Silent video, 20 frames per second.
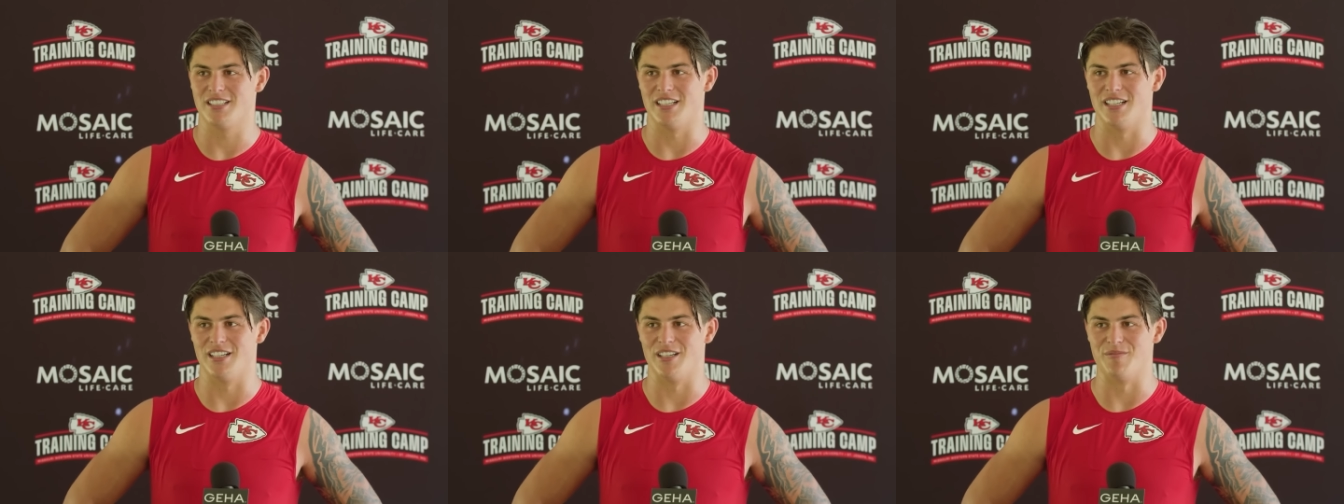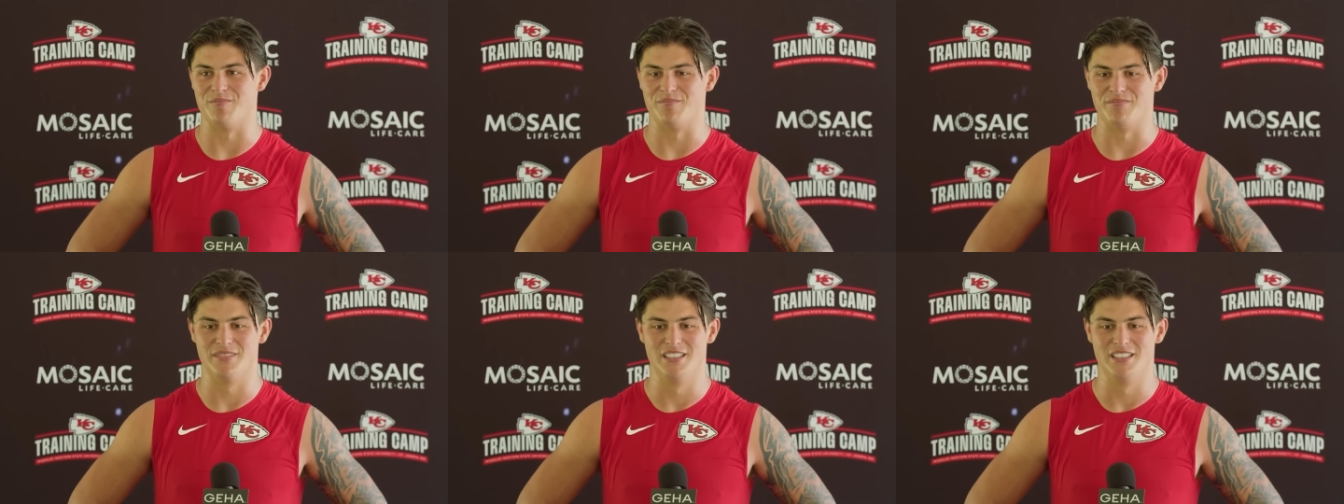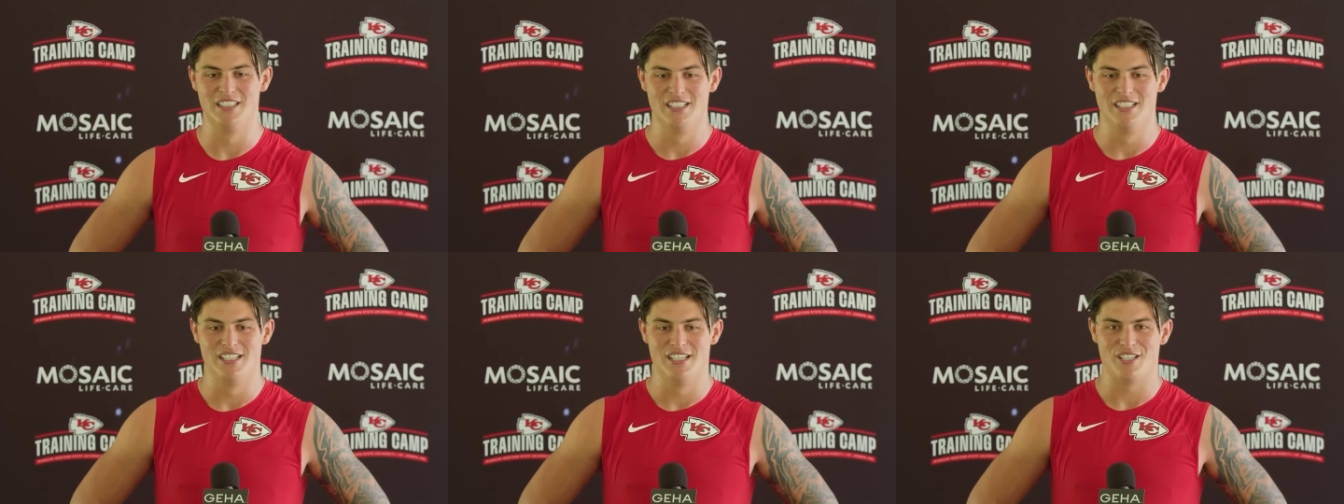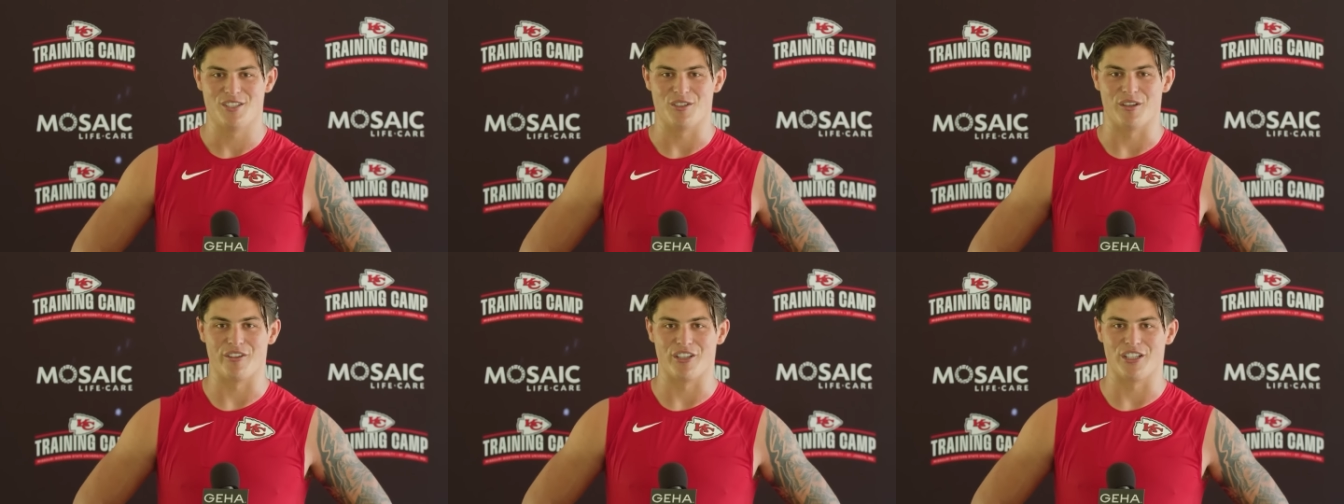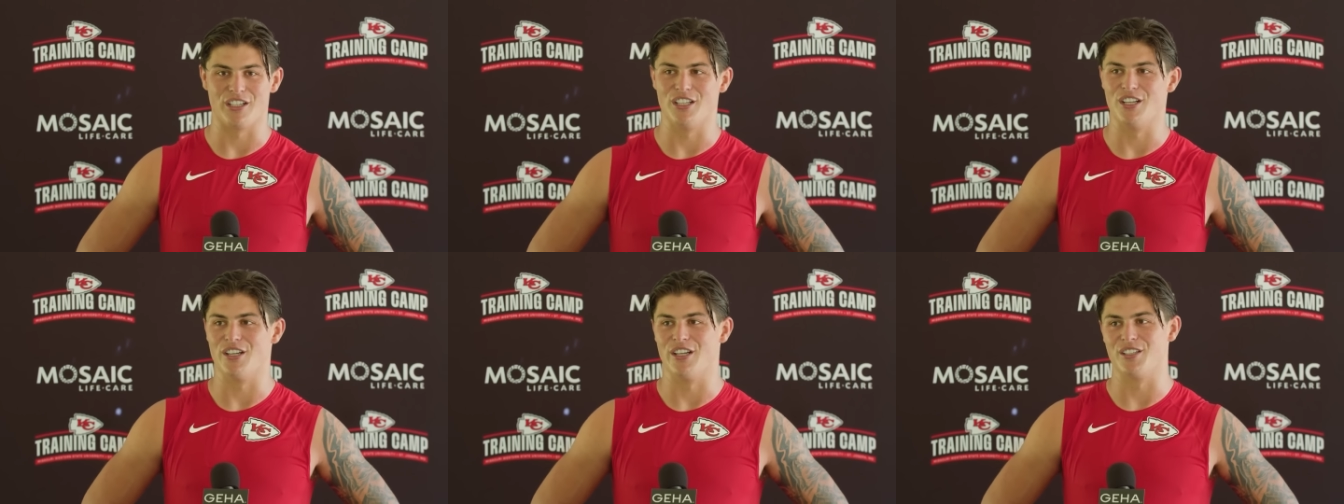Um, so I've got
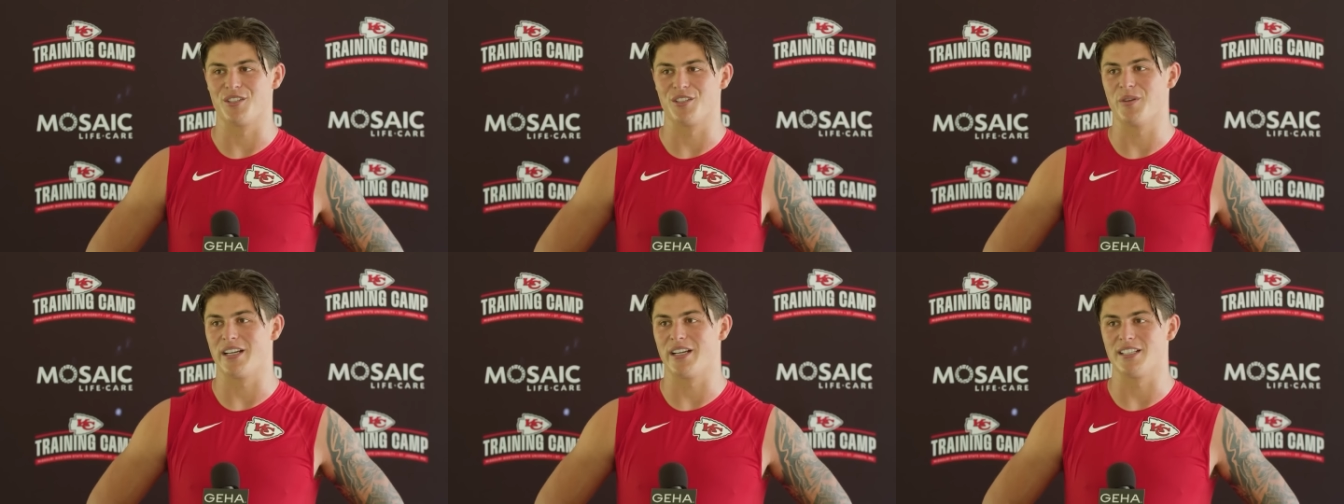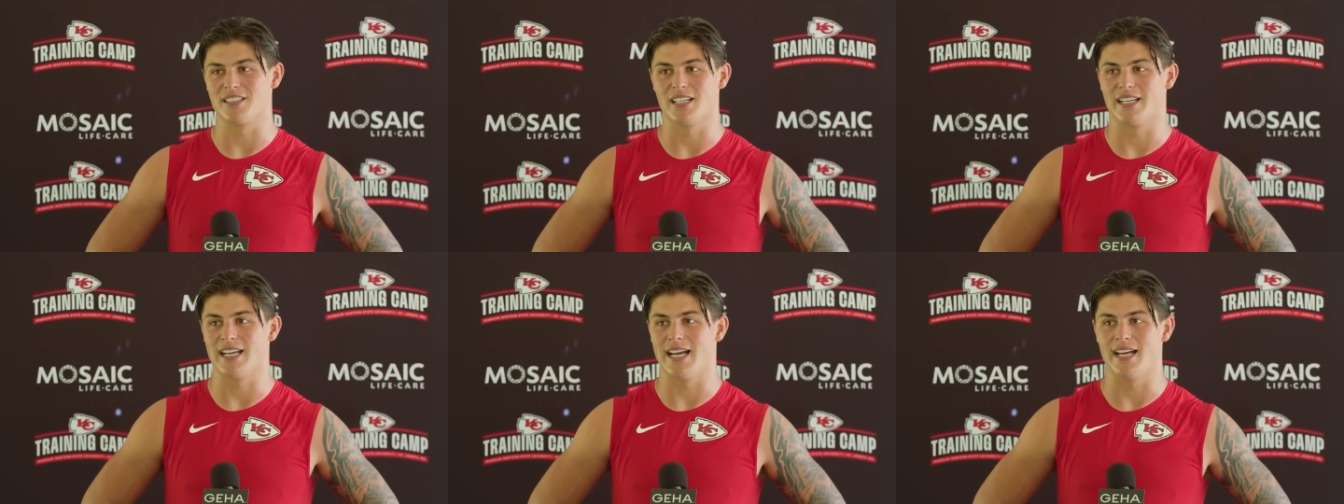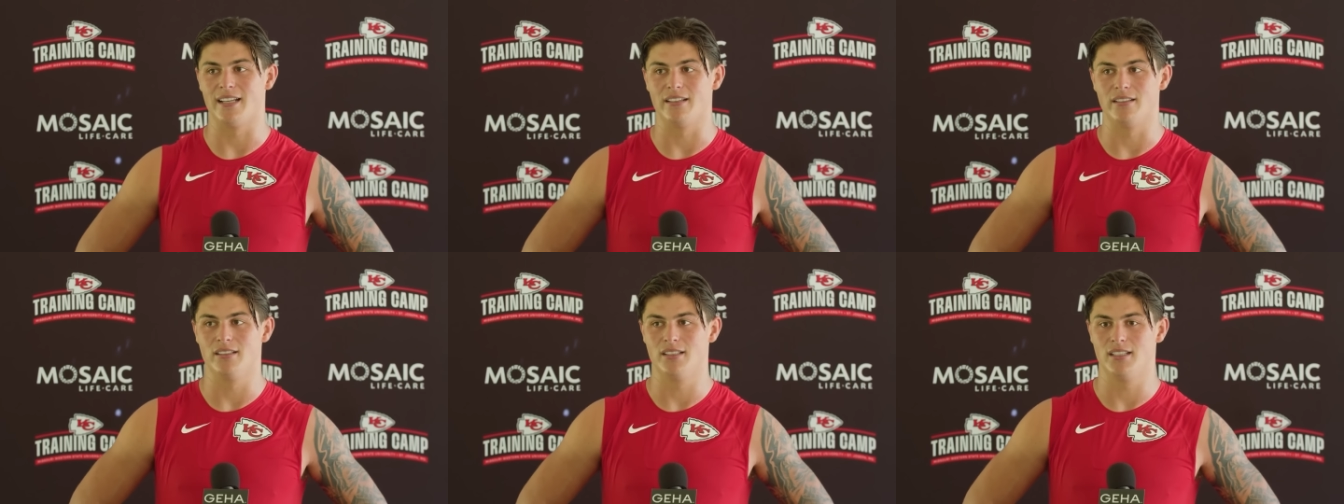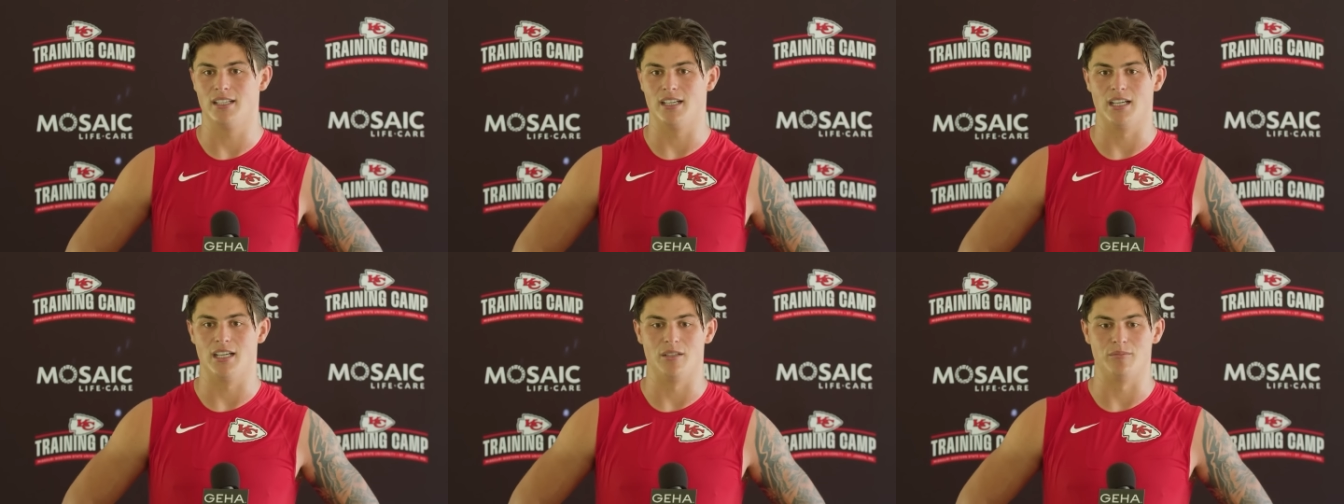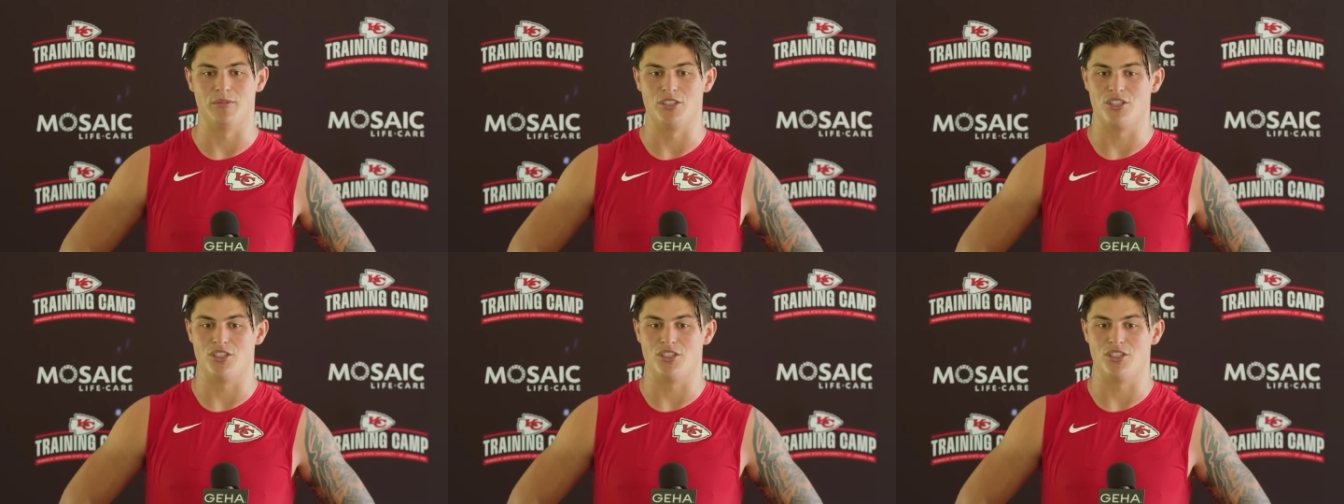to learn it as quick as I can um,